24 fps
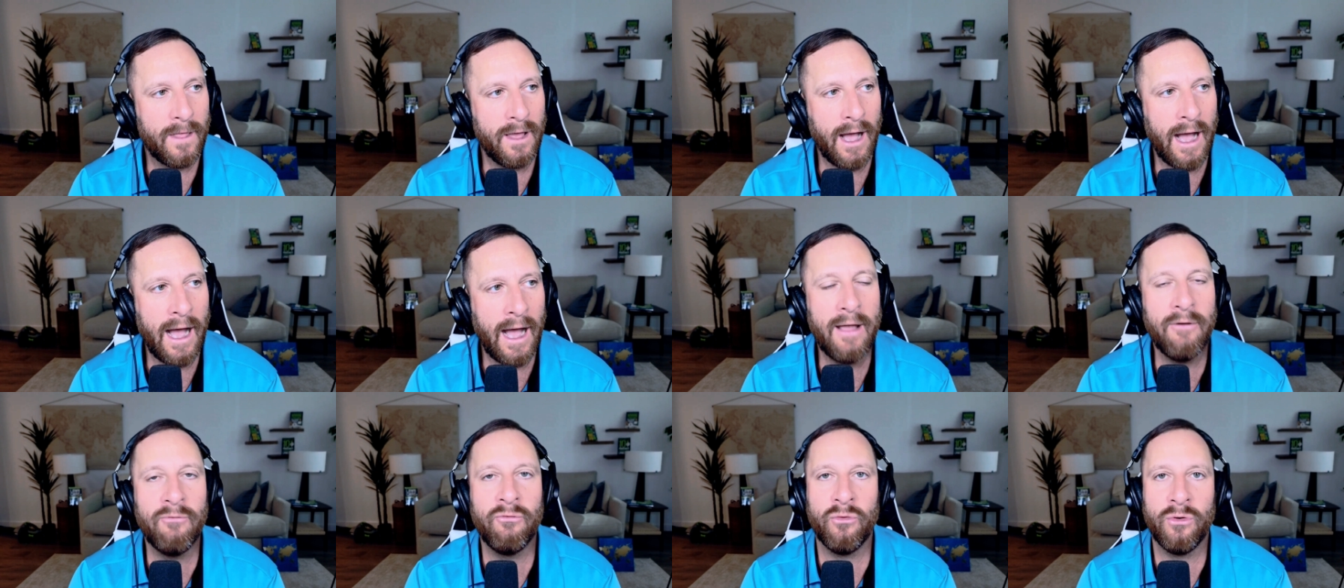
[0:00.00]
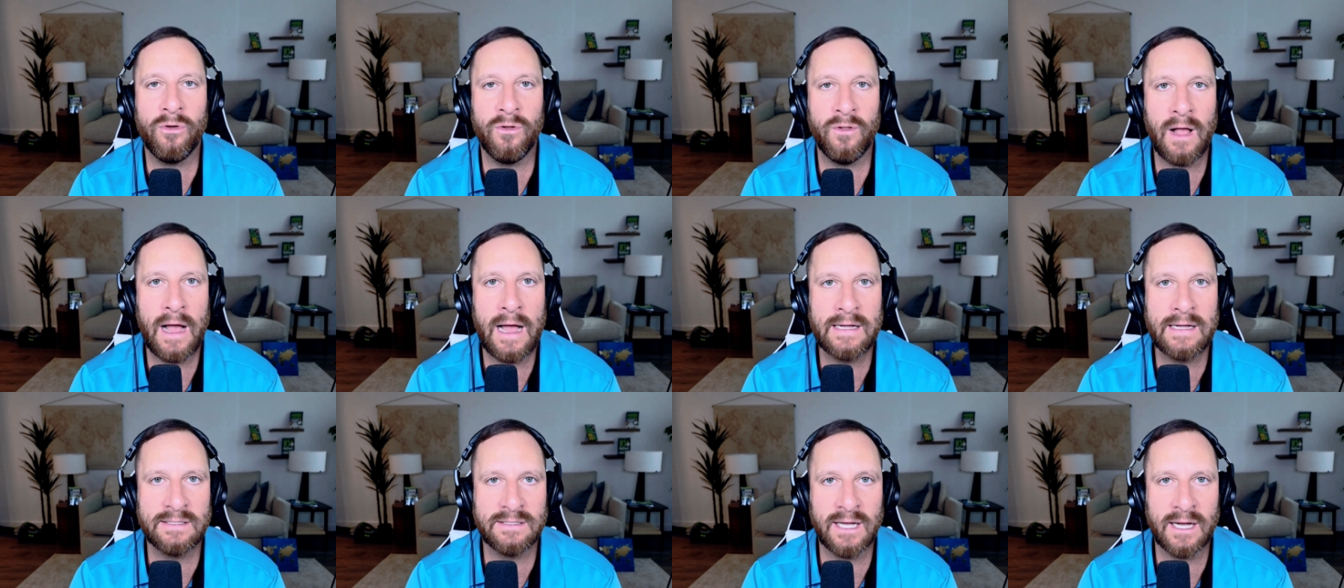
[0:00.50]
i've
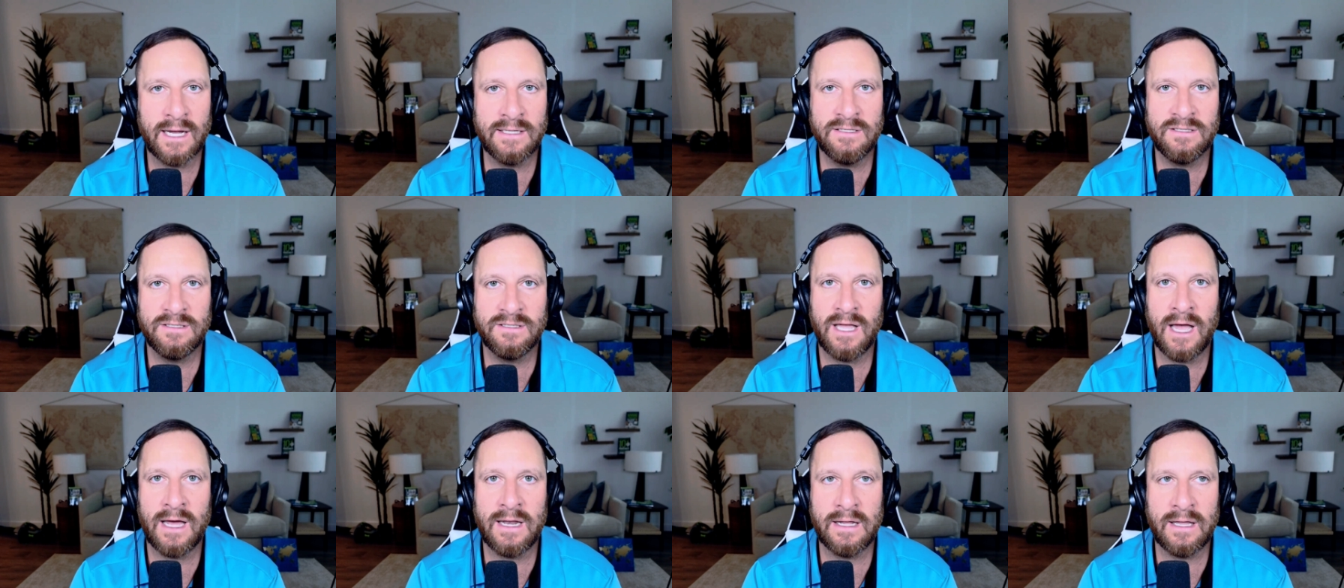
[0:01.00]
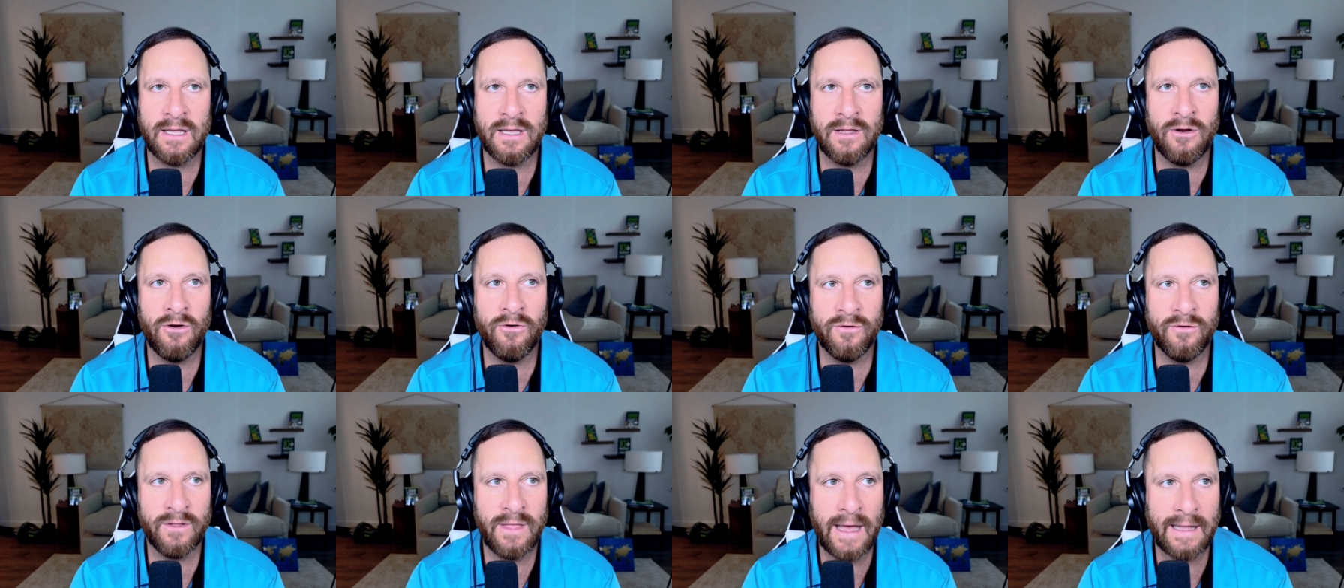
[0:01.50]
realized i just got to get
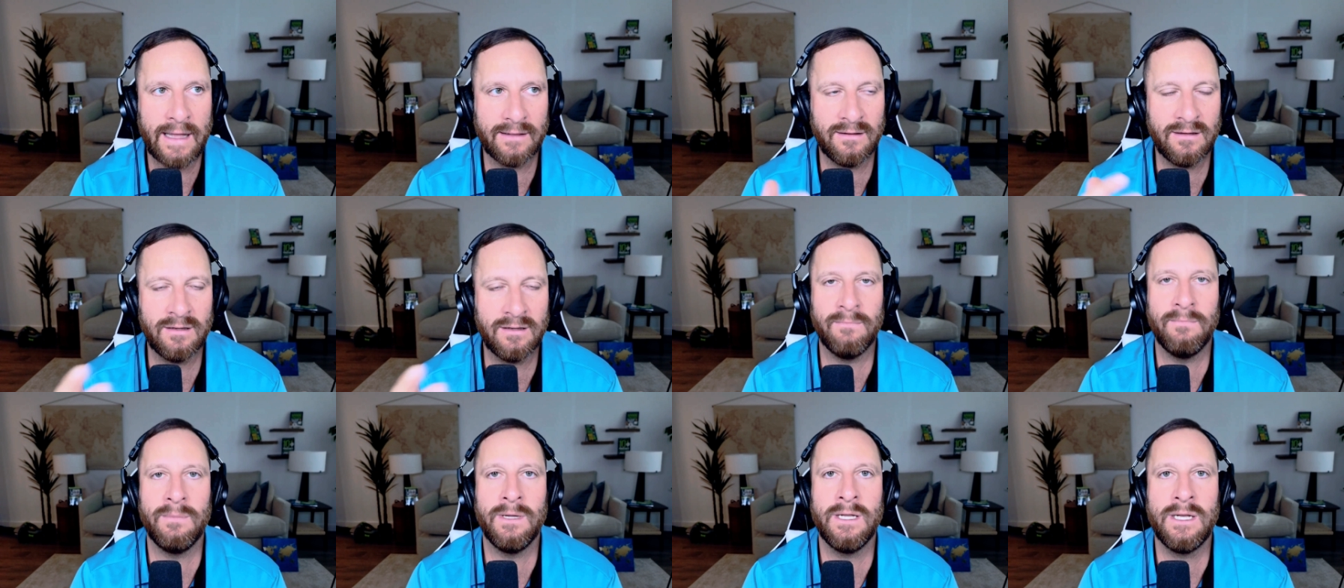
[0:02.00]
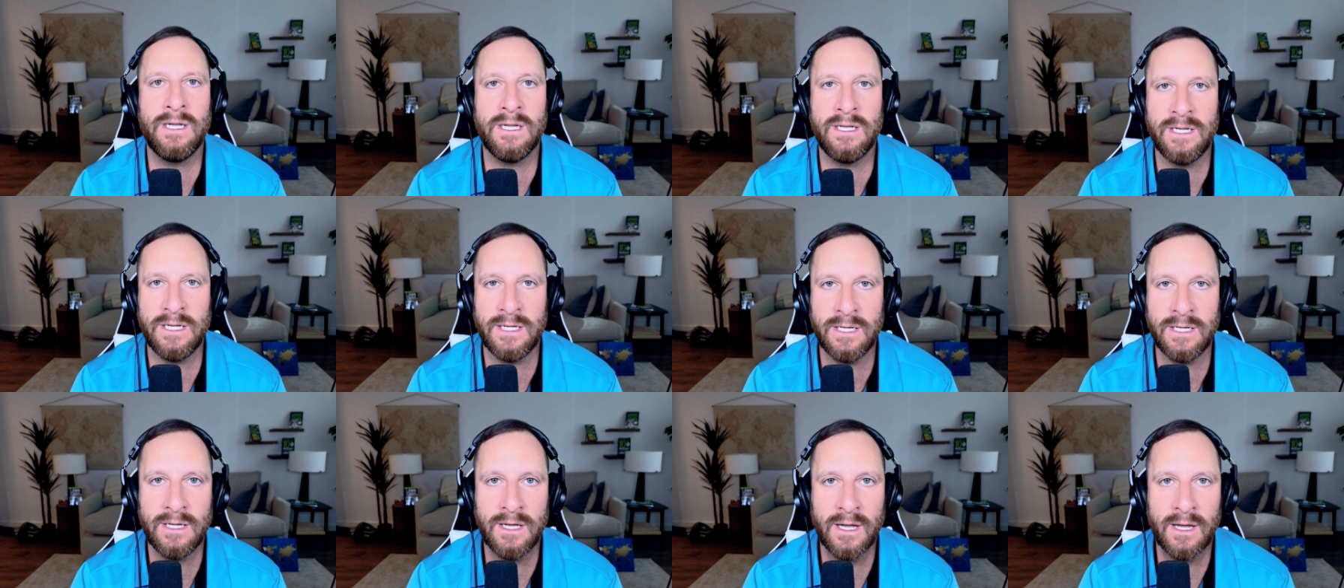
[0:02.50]
over that
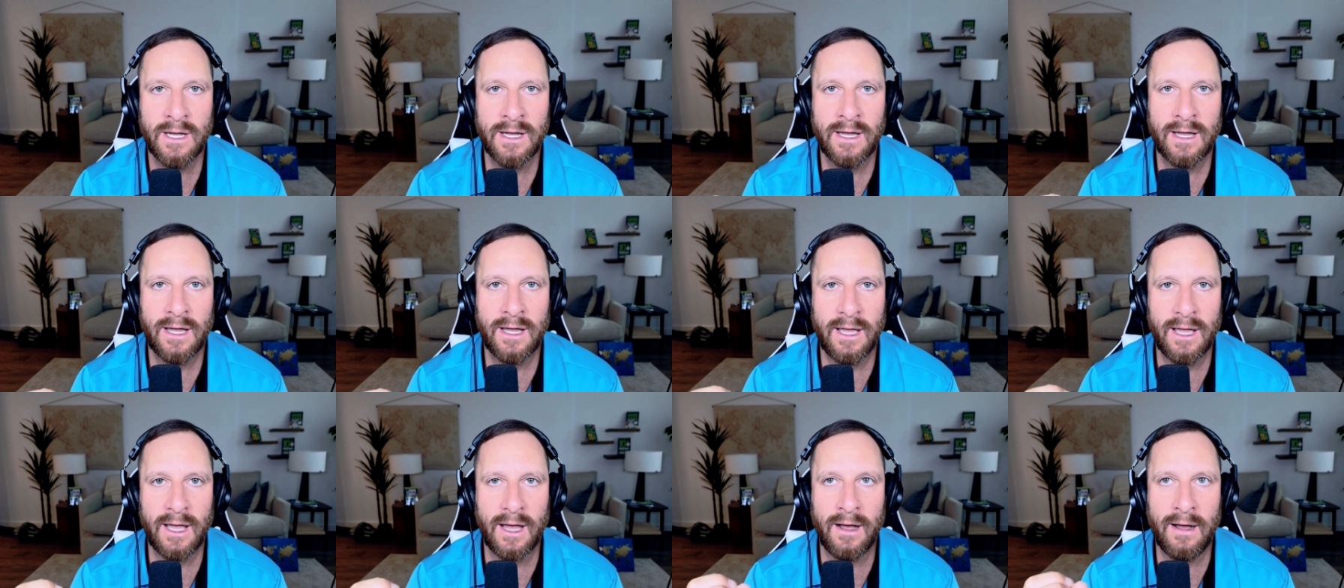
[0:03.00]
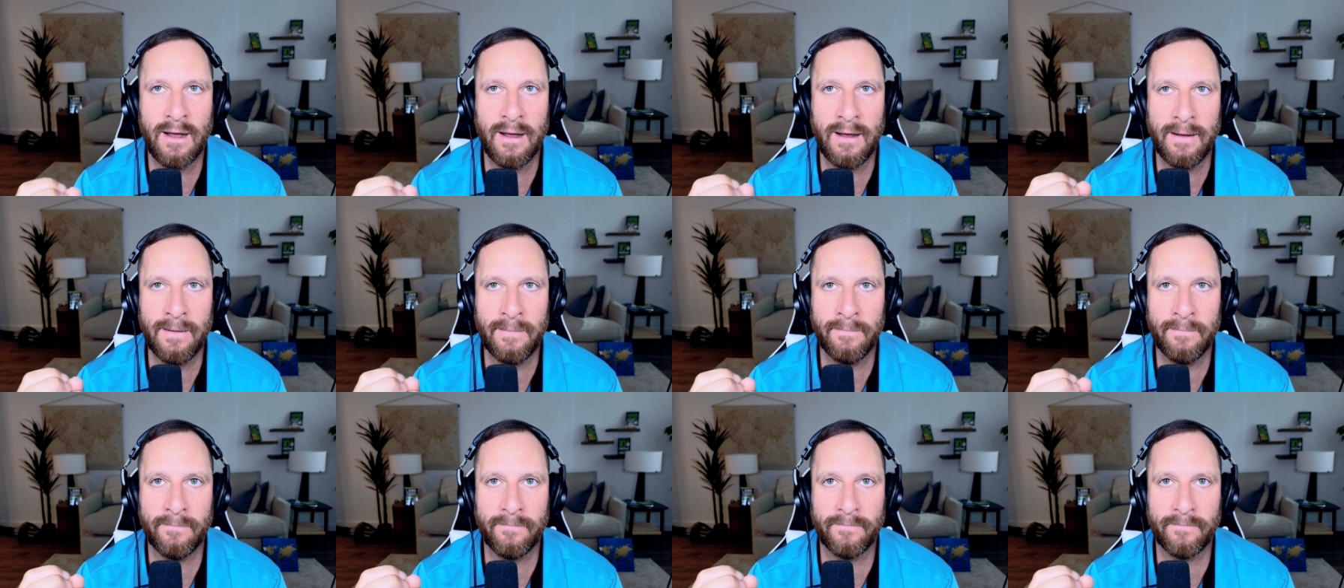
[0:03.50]
timidity um